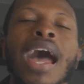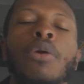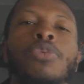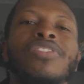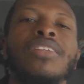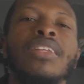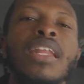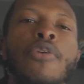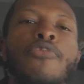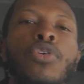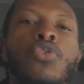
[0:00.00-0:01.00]
I was
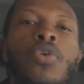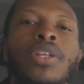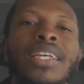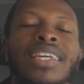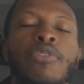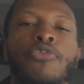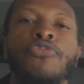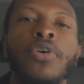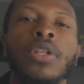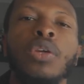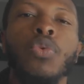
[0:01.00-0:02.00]
never going to get
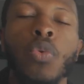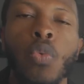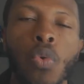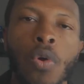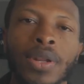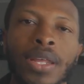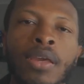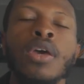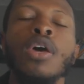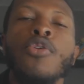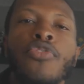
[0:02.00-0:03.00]
fully rewarded
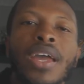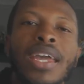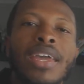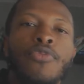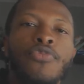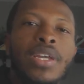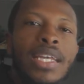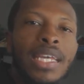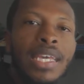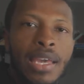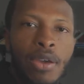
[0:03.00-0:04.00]
for every
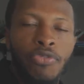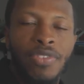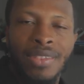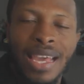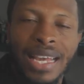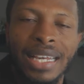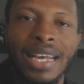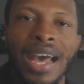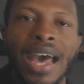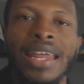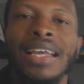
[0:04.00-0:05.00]
gift that
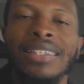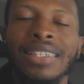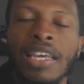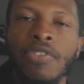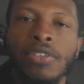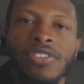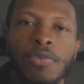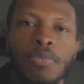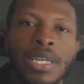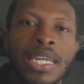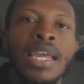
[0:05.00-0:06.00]
God had given to
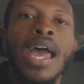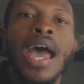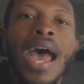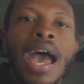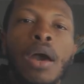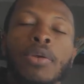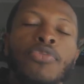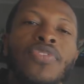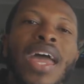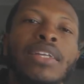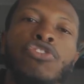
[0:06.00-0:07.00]
me out
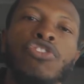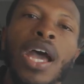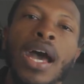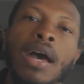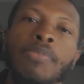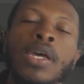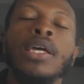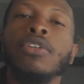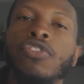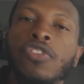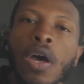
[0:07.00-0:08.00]
of that job.
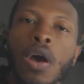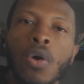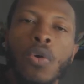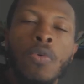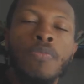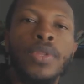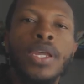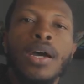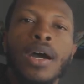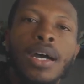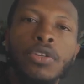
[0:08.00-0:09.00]
So,
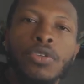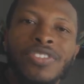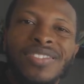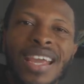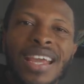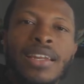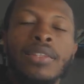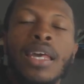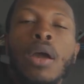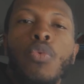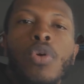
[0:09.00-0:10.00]

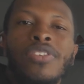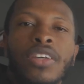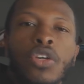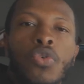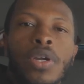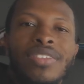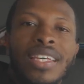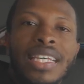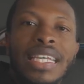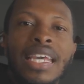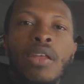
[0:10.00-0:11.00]
understanding that I wasn't going
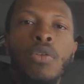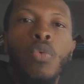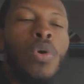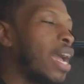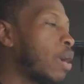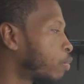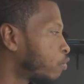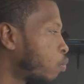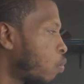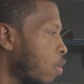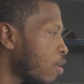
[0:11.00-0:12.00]
to get what I
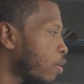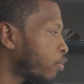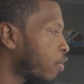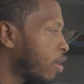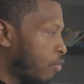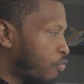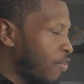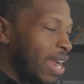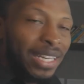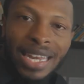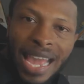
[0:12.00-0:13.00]
was worth
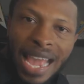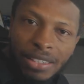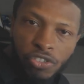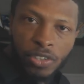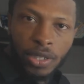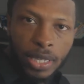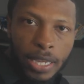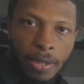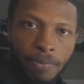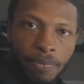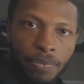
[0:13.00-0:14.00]

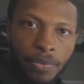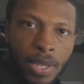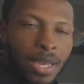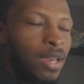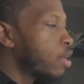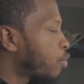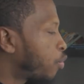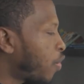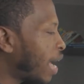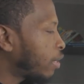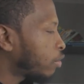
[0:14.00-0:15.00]
financially
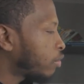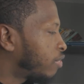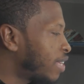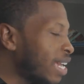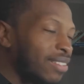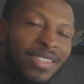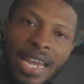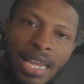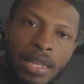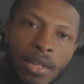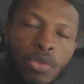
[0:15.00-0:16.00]
that
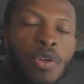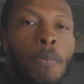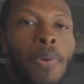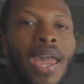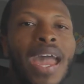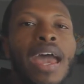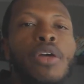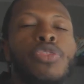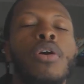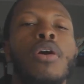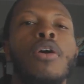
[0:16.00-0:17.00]
dictated the
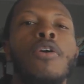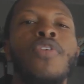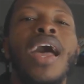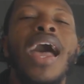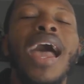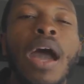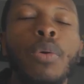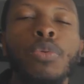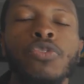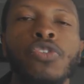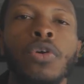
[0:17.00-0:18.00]
path of
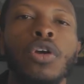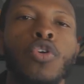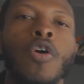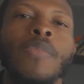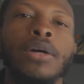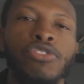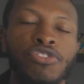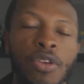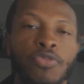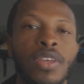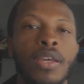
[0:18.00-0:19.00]
how I was going to go about
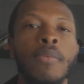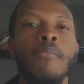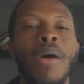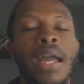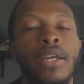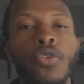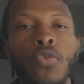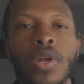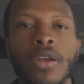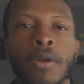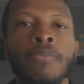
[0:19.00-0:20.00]
shifting my
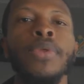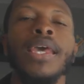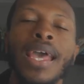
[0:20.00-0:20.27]
career.